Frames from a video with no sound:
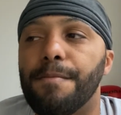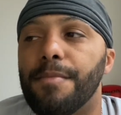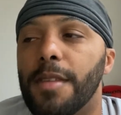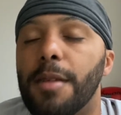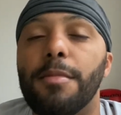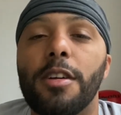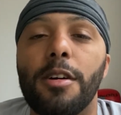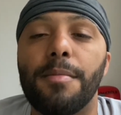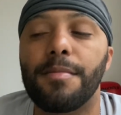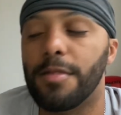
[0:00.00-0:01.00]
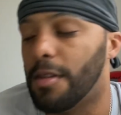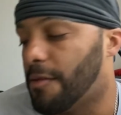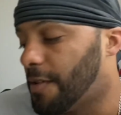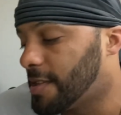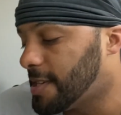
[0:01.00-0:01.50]
hit me up, you know,
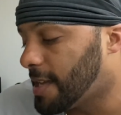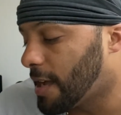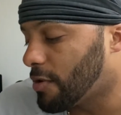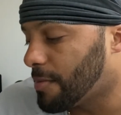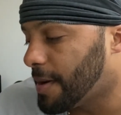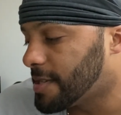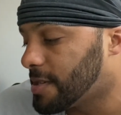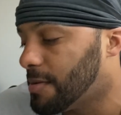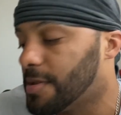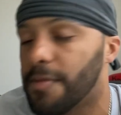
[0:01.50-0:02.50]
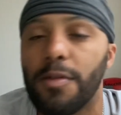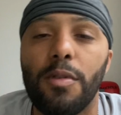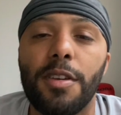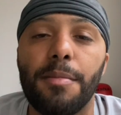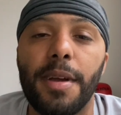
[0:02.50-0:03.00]
for the TKO debate series if you
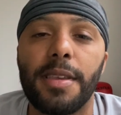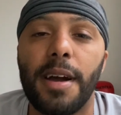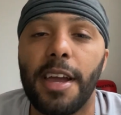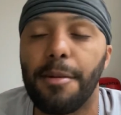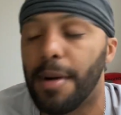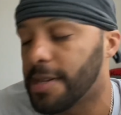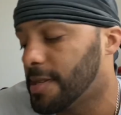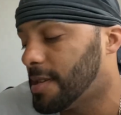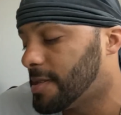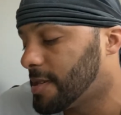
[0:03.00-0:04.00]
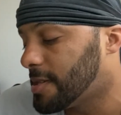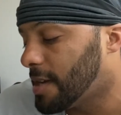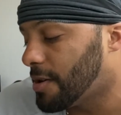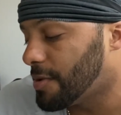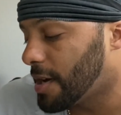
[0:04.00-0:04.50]
want to debate Knockout Boxing 86 at
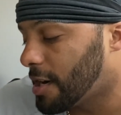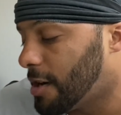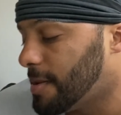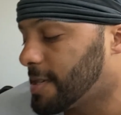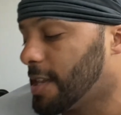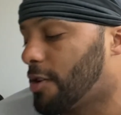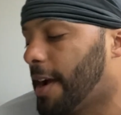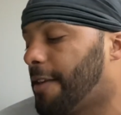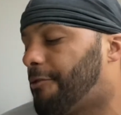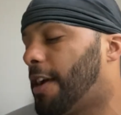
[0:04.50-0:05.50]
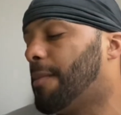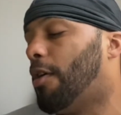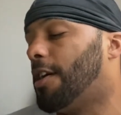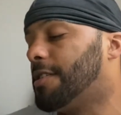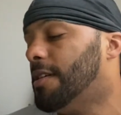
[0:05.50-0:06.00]
yahoo.com. Let's get it cracking. Frank
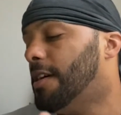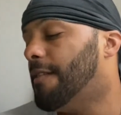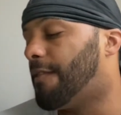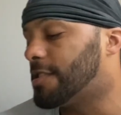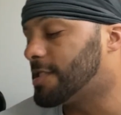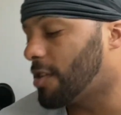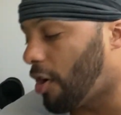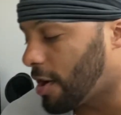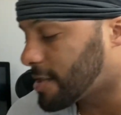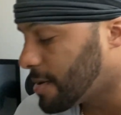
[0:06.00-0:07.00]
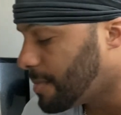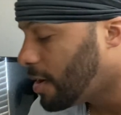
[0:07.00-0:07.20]
Martin versus Artem